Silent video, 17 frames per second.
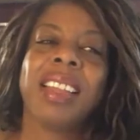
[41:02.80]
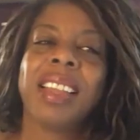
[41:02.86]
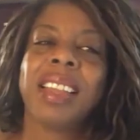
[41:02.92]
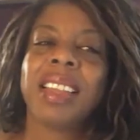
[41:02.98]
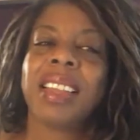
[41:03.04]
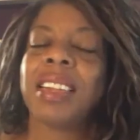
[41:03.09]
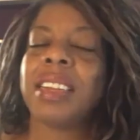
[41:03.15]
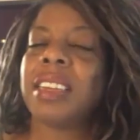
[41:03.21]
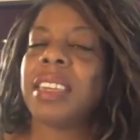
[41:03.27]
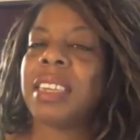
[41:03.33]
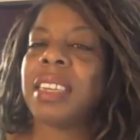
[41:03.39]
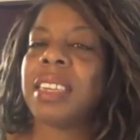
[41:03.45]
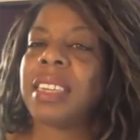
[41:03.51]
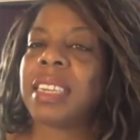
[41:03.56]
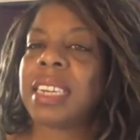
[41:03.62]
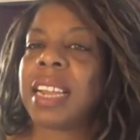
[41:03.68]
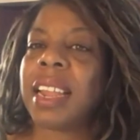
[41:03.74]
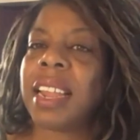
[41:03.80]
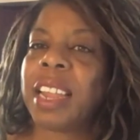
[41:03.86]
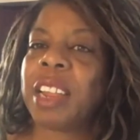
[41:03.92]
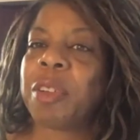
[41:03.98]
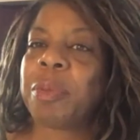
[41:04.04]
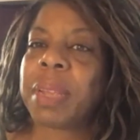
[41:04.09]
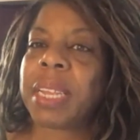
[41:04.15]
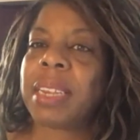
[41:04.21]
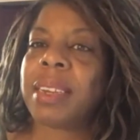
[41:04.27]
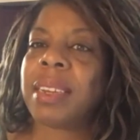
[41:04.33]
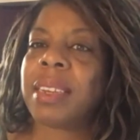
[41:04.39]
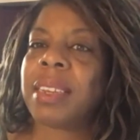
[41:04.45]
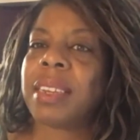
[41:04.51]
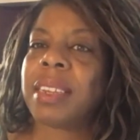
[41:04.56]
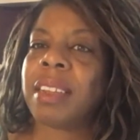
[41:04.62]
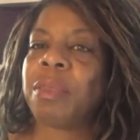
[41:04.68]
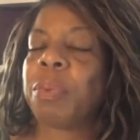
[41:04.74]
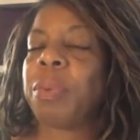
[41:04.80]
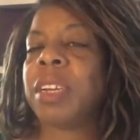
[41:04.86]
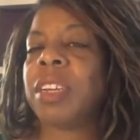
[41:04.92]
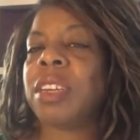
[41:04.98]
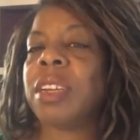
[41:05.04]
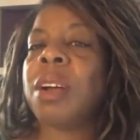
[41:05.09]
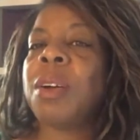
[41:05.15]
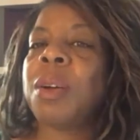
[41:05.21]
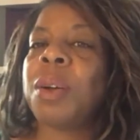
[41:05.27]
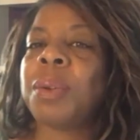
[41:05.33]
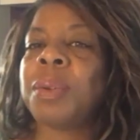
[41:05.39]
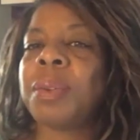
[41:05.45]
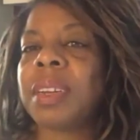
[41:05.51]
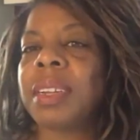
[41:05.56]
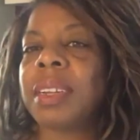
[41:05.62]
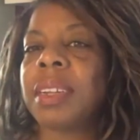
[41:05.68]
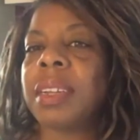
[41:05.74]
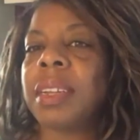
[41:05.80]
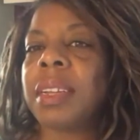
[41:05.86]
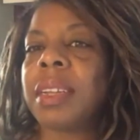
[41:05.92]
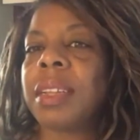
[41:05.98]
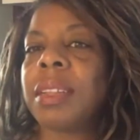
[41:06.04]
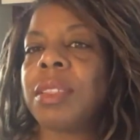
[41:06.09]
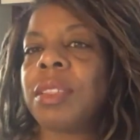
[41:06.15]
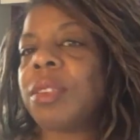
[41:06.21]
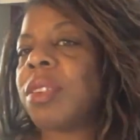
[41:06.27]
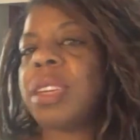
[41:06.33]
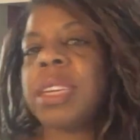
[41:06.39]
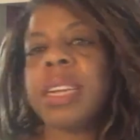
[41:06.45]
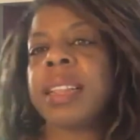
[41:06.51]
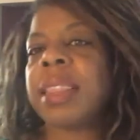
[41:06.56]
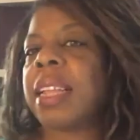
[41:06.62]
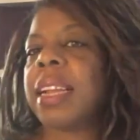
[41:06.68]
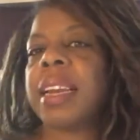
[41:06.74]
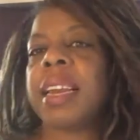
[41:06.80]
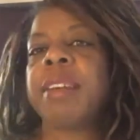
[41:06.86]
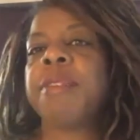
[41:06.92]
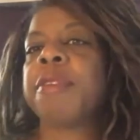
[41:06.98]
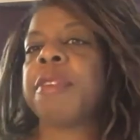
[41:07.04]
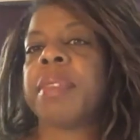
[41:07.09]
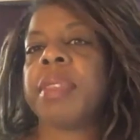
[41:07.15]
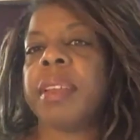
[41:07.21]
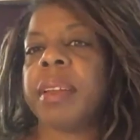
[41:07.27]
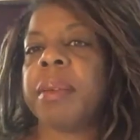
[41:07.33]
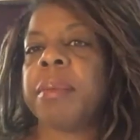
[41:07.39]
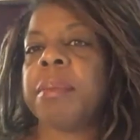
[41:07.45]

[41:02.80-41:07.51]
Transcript: can sustain, because if we don't, there's nothing left for them.